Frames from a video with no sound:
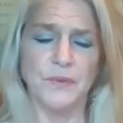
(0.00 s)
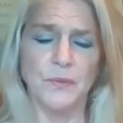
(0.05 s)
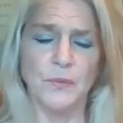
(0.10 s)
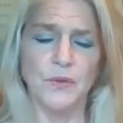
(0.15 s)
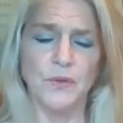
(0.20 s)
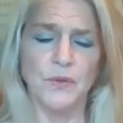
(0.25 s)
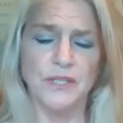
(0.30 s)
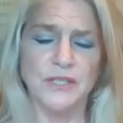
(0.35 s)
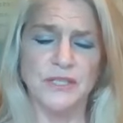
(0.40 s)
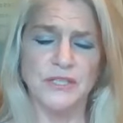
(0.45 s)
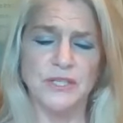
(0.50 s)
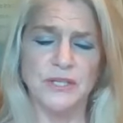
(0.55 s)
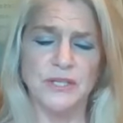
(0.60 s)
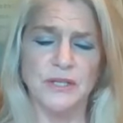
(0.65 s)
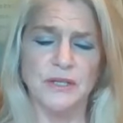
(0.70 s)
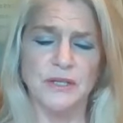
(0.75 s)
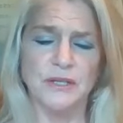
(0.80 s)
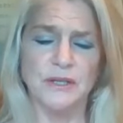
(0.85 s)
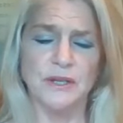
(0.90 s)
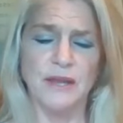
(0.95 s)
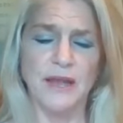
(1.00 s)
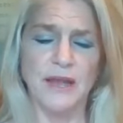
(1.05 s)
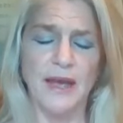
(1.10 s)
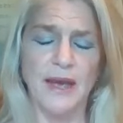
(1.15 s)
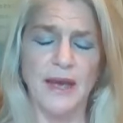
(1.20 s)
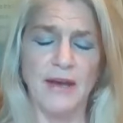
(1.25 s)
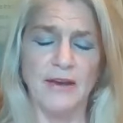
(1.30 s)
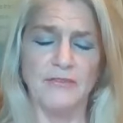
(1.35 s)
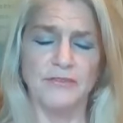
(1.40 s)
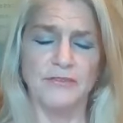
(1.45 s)
which
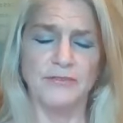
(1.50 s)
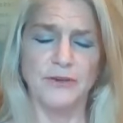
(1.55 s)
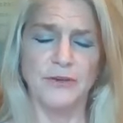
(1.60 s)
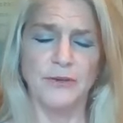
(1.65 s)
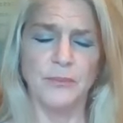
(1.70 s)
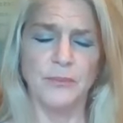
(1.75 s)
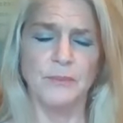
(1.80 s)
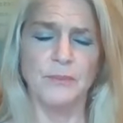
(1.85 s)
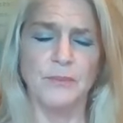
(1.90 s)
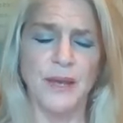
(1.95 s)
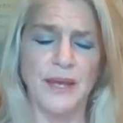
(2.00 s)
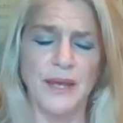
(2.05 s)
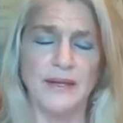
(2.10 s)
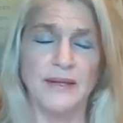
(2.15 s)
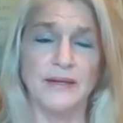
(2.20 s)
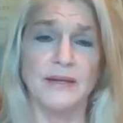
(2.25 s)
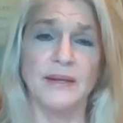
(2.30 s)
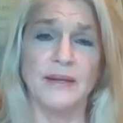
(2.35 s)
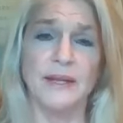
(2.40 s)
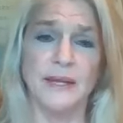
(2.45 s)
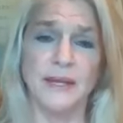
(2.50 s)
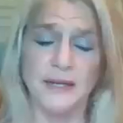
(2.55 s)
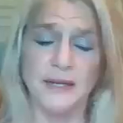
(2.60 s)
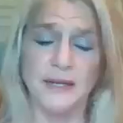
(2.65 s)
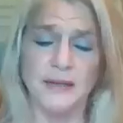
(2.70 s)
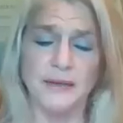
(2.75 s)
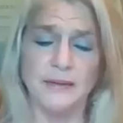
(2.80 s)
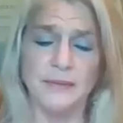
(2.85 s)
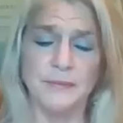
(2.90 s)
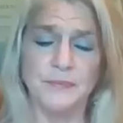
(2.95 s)
have been
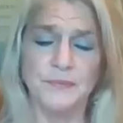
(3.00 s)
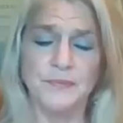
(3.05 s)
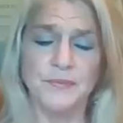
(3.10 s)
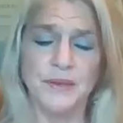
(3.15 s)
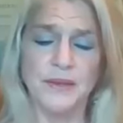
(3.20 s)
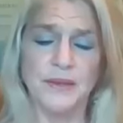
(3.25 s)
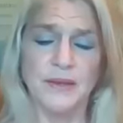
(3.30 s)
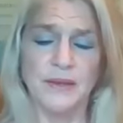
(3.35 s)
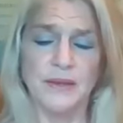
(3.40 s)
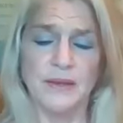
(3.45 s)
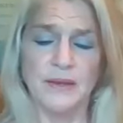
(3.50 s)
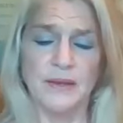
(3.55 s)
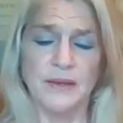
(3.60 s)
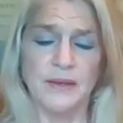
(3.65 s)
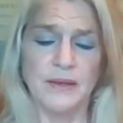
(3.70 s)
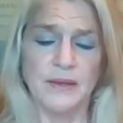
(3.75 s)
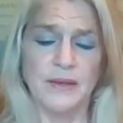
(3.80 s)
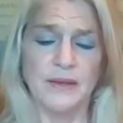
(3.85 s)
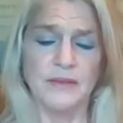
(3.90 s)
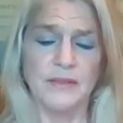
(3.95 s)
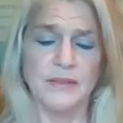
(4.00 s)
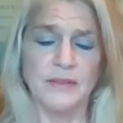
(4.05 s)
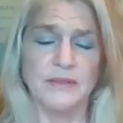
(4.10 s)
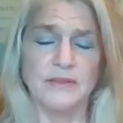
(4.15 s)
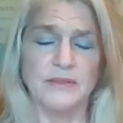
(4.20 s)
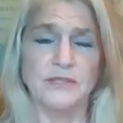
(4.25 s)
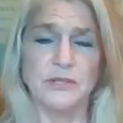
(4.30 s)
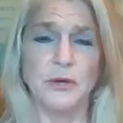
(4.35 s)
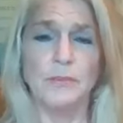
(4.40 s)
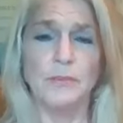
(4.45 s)
hidden,
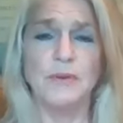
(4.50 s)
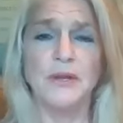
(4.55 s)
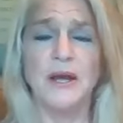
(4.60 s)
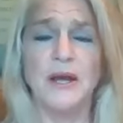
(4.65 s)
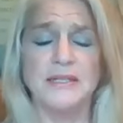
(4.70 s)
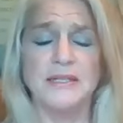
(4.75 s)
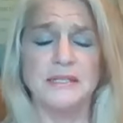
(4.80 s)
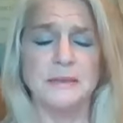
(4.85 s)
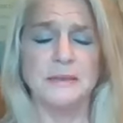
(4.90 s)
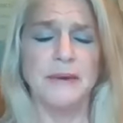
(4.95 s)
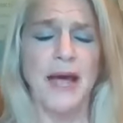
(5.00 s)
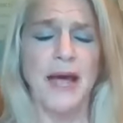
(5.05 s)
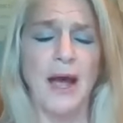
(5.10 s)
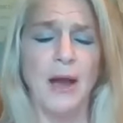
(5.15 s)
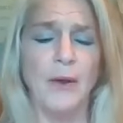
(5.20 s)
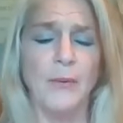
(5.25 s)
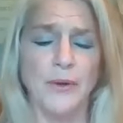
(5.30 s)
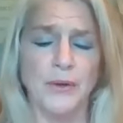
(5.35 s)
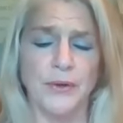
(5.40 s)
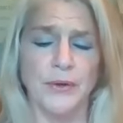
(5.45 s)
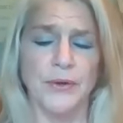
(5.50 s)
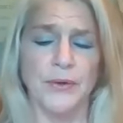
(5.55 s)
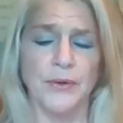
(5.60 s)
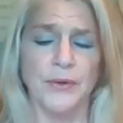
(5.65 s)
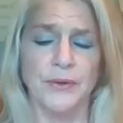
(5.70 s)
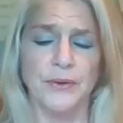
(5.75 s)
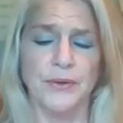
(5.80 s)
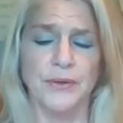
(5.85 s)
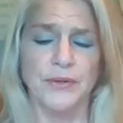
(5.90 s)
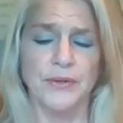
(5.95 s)
Scorpio has the power
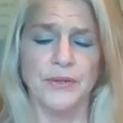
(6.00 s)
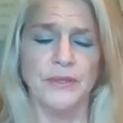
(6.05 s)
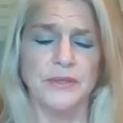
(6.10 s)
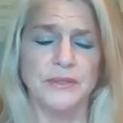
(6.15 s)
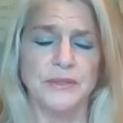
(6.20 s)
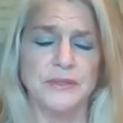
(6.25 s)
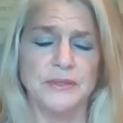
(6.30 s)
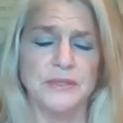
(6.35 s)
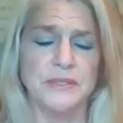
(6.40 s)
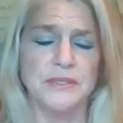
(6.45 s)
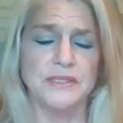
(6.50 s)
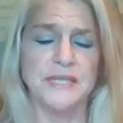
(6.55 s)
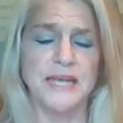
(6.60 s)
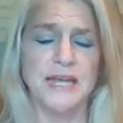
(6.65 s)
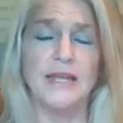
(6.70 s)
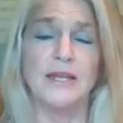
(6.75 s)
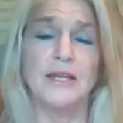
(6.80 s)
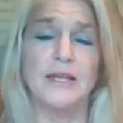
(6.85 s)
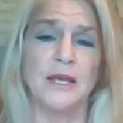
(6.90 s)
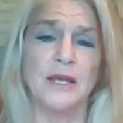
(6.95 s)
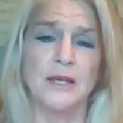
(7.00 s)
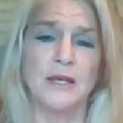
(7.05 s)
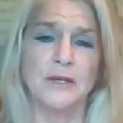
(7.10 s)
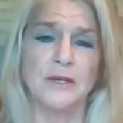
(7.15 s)
to take